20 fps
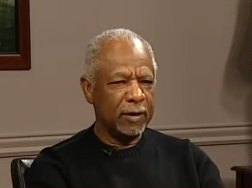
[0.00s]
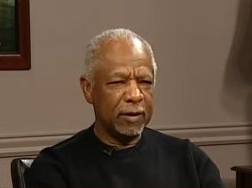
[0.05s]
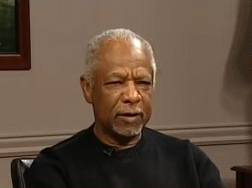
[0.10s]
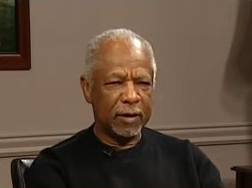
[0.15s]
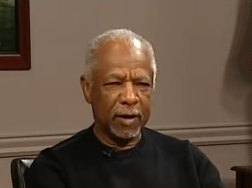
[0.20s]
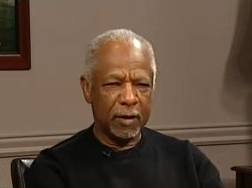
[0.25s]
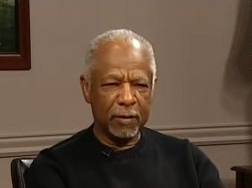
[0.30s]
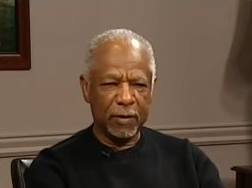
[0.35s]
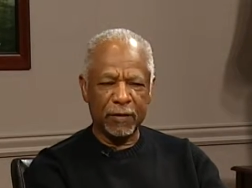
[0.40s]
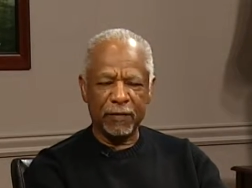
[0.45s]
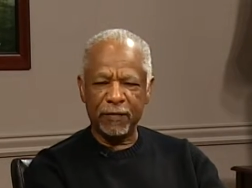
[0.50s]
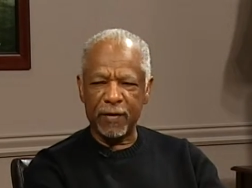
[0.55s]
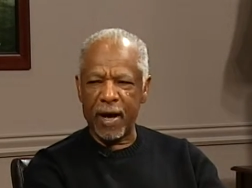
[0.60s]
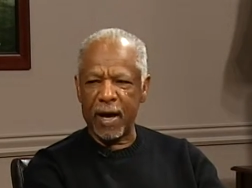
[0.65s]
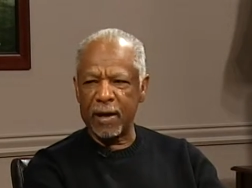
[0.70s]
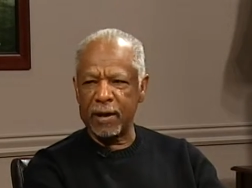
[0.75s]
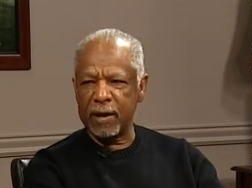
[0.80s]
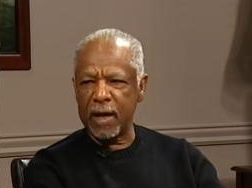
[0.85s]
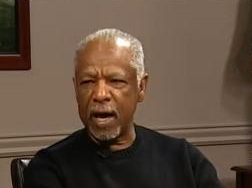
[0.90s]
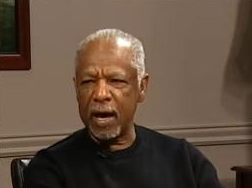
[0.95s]
come to
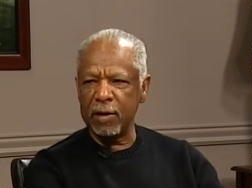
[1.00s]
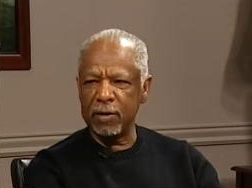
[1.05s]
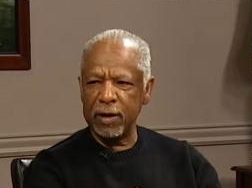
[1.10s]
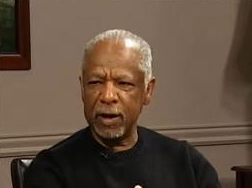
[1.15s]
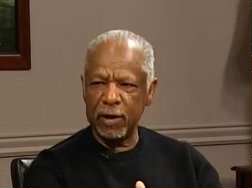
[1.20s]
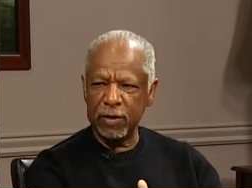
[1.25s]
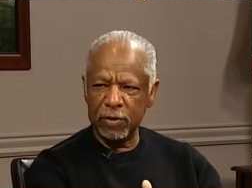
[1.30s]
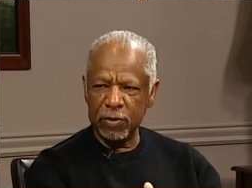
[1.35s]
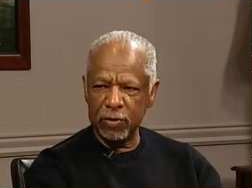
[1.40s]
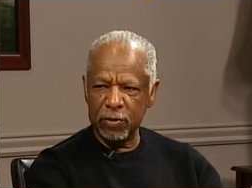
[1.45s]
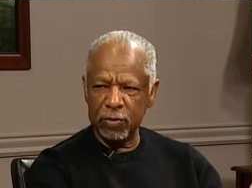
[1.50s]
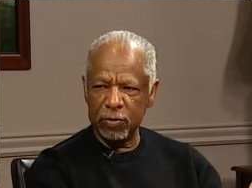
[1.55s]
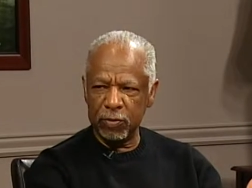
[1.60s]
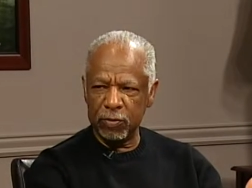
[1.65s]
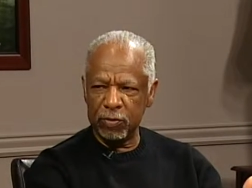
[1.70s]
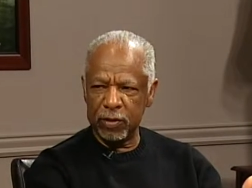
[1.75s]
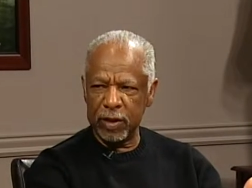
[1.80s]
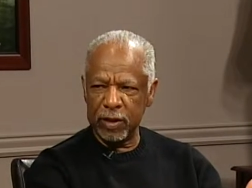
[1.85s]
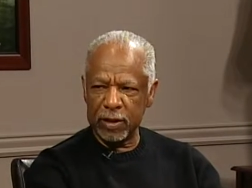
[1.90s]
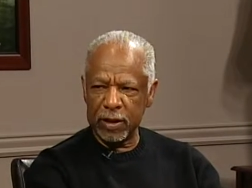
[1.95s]
find out as you
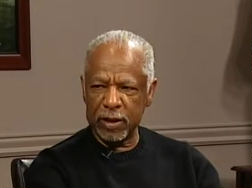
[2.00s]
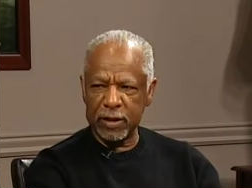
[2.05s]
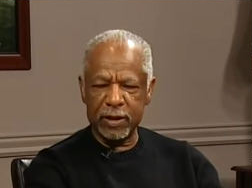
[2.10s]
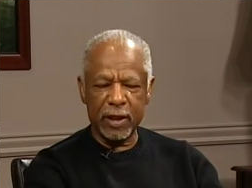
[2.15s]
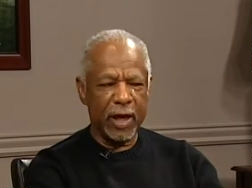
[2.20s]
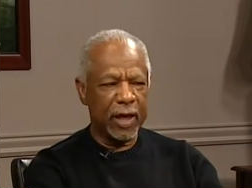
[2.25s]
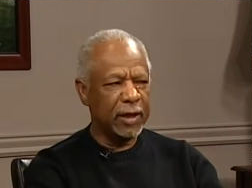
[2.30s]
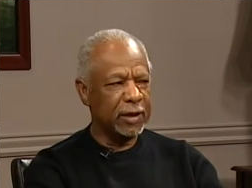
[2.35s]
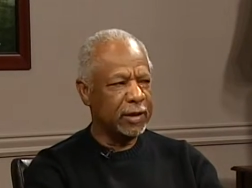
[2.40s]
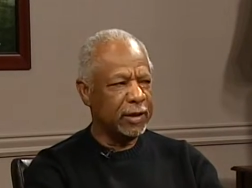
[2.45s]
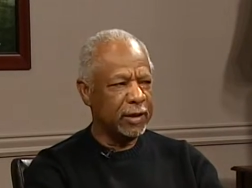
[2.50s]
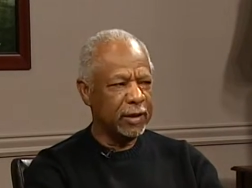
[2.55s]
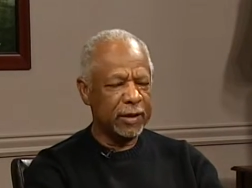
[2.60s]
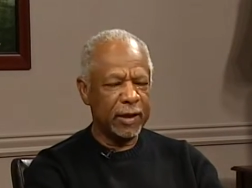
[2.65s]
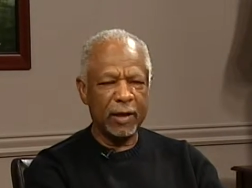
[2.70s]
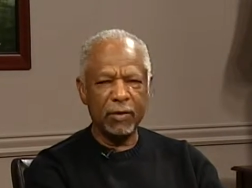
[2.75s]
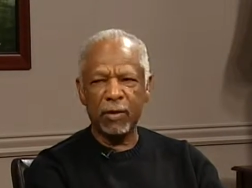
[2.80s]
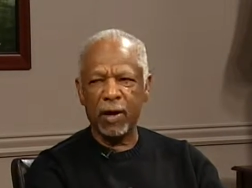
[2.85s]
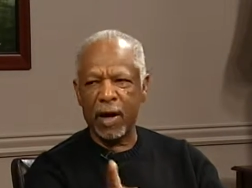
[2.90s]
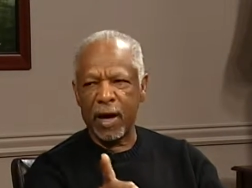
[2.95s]
read the text,
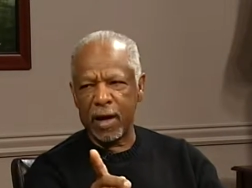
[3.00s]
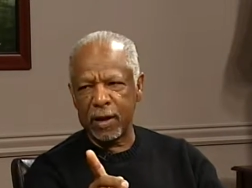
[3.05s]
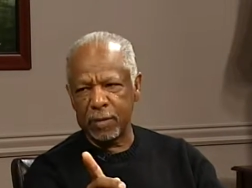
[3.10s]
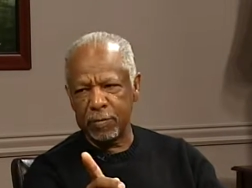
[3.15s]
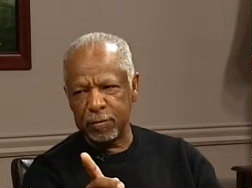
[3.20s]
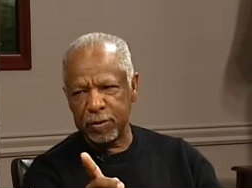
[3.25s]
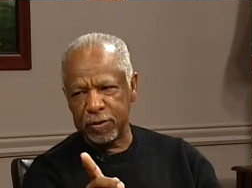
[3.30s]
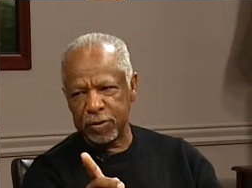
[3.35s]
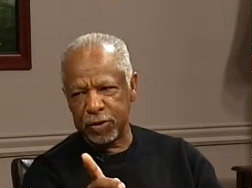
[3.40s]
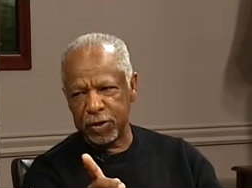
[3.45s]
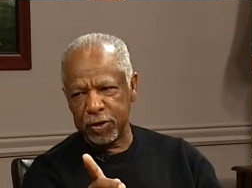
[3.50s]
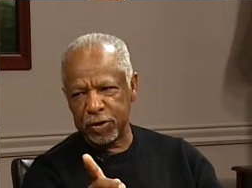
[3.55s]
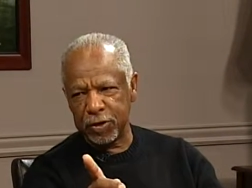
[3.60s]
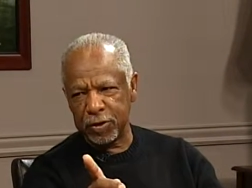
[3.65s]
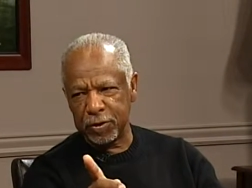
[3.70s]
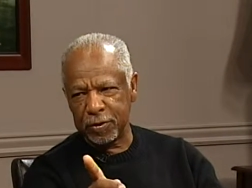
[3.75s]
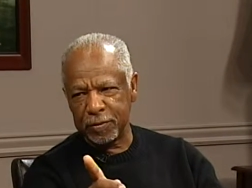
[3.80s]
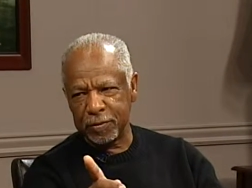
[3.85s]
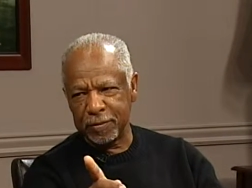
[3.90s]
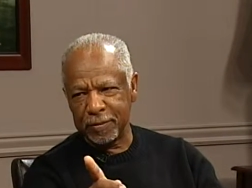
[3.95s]
they were out of
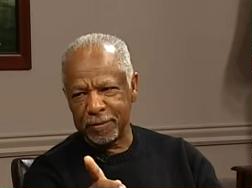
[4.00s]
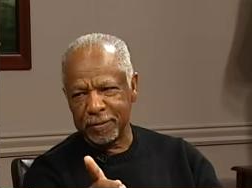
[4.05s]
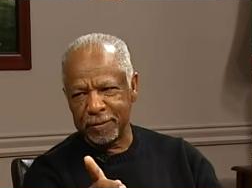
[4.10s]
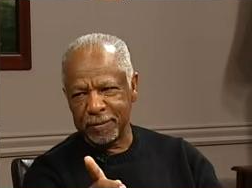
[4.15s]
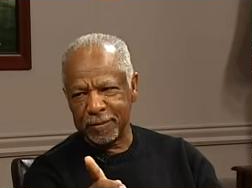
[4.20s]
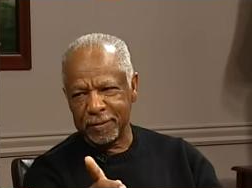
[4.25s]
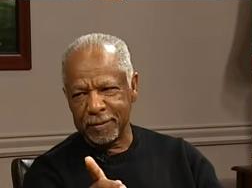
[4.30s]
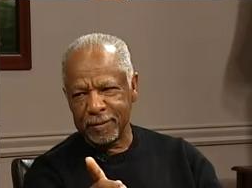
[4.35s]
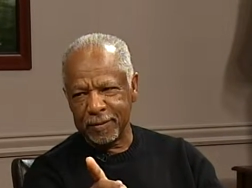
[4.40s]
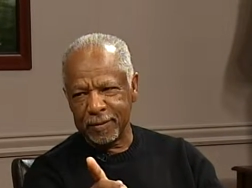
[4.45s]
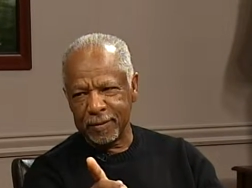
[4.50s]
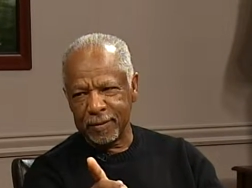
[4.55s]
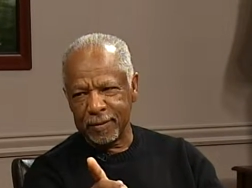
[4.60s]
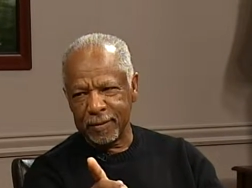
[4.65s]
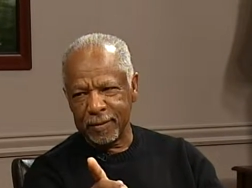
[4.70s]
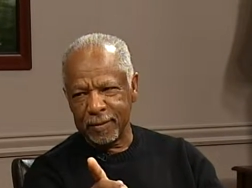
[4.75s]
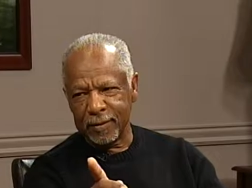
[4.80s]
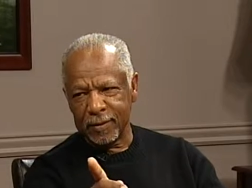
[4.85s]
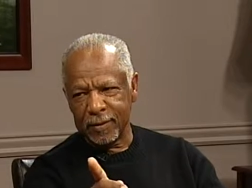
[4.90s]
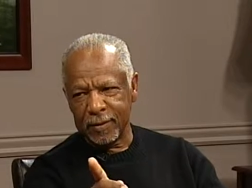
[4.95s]
position. Yes. Yeah.
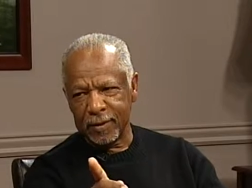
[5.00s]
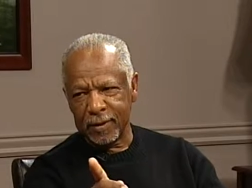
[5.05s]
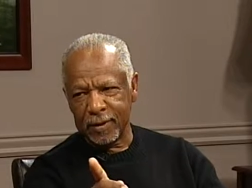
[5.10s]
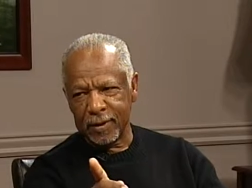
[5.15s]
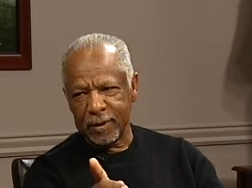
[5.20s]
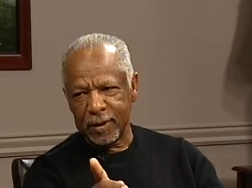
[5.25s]
Yes.